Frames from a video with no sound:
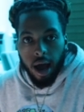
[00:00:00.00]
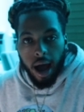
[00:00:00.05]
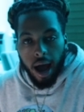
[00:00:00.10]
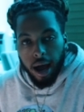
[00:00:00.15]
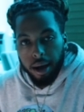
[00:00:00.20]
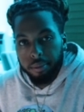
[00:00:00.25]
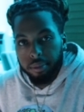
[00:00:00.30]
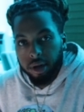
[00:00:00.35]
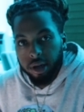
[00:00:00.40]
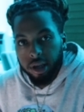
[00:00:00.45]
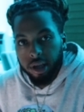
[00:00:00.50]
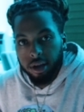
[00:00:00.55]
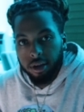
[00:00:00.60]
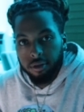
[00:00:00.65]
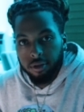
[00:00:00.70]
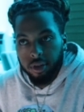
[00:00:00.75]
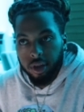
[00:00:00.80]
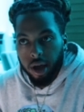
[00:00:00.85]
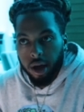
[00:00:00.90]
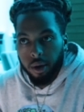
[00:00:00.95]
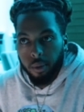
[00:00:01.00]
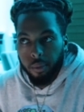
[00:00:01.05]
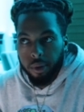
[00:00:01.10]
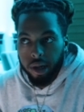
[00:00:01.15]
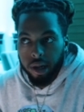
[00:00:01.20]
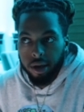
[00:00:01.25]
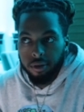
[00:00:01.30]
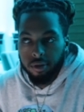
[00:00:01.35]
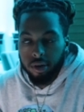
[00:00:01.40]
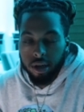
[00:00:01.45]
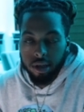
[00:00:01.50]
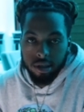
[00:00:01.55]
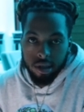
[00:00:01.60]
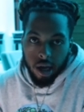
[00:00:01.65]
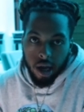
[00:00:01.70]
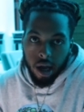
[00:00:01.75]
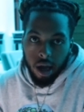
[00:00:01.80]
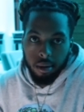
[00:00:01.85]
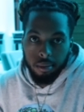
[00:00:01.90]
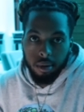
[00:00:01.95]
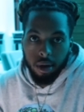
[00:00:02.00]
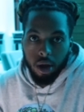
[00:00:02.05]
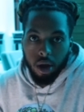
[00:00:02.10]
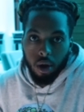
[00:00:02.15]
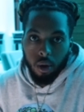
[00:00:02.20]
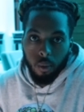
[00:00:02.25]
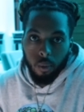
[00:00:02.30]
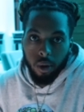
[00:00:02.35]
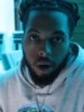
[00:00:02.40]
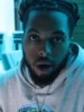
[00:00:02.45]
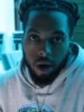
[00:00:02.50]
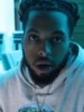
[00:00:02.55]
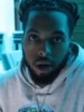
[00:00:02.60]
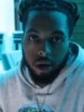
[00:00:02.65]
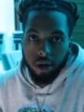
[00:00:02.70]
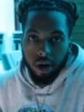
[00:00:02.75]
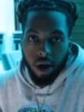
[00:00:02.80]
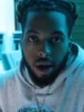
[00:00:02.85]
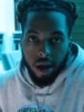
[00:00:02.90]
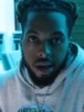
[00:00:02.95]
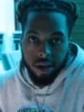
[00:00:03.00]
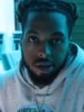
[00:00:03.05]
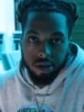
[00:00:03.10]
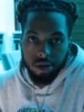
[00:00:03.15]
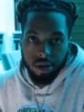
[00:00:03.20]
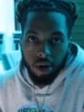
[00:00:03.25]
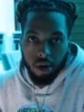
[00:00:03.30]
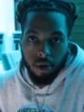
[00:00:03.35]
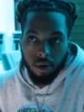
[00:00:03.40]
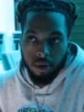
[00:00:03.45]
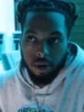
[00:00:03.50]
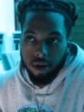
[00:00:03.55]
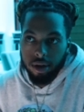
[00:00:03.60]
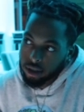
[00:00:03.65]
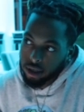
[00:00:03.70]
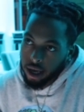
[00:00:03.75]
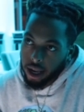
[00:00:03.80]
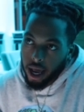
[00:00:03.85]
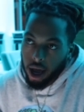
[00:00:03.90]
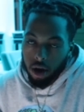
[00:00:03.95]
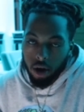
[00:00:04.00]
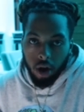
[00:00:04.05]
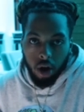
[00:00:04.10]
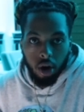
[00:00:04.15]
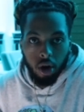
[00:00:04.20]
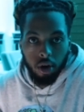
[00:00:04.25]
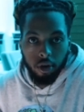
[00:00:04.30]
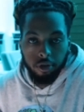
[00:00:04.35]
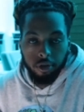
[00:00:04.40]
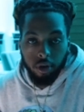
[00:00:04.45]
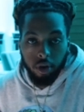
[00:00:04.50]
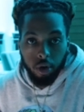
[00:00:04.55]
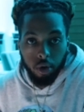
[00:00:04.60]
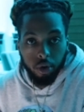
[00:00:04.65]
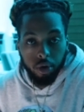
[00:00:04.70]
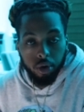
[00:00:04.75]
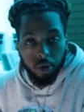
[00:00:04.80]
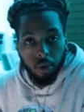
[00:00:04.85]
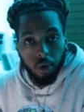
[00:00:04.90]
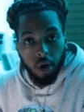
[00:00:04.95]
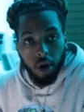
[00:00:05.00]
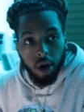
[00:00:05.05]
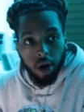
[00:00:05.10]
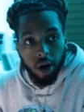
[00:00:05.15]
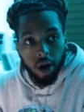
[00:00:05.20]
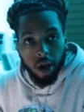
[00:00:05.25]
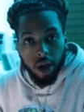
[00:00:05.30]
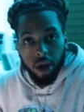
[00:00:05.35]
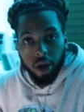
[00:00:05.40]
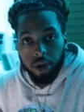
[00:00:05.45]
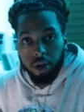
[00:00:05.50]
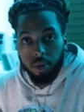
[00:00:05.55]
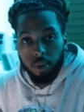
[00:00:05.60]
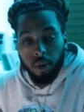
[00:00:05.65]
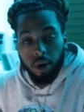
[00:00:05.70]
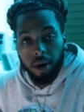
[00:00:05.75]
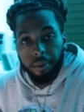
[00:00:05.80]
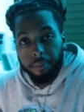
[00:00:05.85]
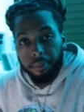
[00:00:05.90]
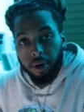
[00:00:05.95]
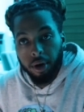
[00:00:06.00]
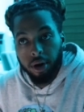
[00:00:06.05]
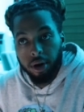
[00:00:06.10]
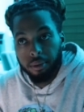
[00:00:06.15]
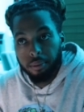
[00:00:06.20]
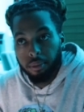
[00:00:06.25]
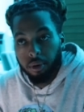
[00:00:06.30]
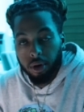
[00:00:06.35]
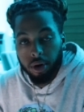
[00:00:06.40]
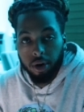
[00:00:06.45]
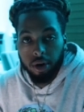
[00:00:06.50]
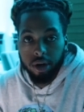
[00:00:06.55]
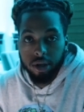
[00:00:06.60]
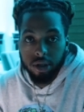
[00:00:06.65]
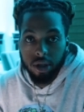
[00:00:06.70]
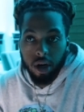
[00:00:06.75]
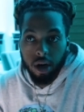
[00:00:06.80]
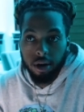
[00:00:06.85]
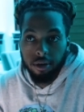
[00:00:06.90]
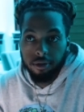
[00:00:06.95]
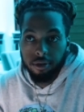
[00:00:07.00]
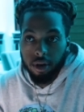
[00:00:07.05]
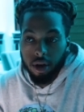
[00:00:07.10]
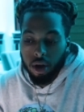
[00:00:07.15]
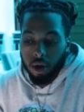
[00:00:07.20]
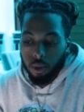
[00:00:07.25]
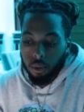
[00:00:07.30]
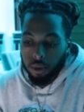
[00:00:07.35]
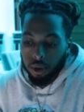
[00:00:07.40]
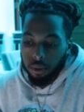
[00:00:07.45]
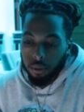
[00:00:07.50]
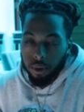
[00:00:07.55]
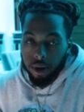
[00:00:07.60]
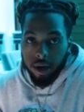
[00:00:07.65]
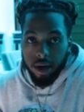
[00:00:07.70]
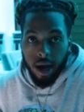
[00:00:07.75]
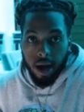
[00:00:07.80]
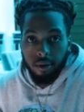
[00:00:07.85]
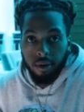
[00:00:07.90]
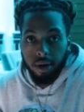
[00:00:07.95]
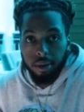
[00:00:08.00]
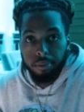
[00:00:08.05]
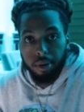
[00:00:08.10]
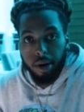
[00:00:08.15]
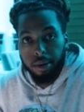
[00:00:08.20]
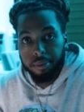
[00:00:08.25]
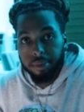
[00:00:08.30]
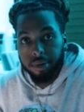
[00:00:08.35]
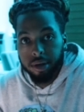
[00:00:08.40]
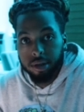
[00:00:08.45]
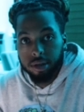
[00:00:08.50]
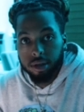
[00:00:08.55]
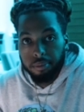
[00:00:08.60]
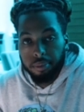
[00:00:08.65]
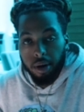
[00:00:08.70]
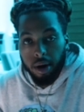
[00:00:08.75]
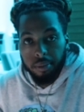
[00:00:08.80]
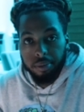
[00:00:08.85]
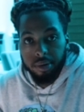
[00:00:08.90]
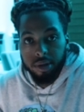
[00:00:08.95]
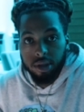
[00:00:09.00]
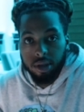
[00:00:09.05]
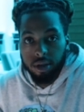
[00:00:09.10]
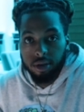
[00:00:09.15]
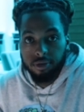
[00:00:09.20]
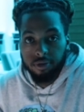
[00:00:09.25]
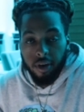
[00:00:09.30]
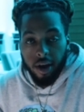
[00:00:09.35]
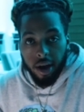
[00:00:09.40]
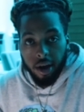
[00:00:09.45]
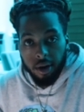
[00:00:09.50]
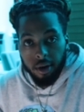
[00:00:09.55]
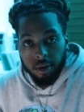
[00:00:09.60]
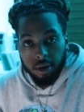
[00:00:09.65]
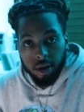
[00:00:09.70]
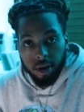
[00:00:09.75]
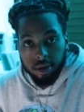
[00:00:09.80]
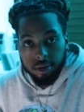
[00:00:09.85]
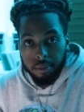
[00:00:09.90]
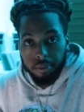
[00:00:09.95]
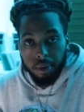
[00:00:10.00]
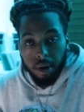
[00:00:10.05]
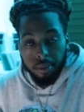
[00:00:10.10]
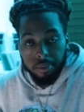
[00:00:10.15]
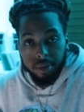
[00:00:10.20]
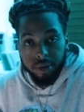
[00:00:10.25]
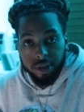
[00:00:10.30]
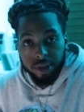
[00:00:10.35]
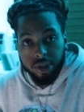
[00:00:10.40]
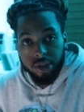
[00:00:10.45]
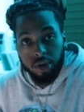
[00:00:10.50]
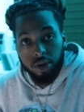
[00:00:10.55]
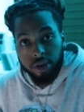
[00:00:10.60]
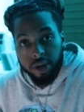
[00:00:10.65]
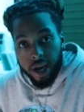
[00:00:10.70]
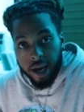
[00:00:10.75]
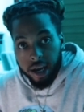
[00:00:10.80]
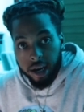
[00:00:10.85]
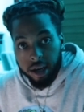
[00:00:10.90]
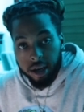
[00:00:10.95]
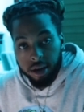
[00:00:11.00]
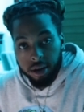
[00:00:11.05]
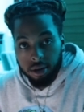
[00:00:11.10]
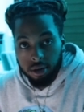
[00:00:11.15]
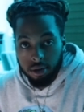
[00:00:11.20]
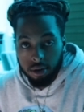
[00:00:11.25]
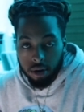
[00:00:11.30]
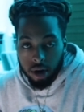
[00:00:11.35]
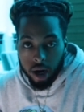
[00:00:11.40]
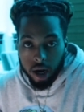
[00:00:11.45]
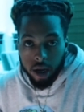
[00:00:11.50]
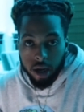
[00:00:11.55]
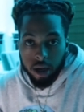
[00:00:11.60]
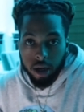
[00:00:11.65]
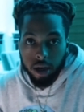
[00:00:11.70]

I believe that we live in a time where there is no set out goal for who you are. You weren't born, born on this earth with one direct purpose. Purpose is found, purpose is created, right?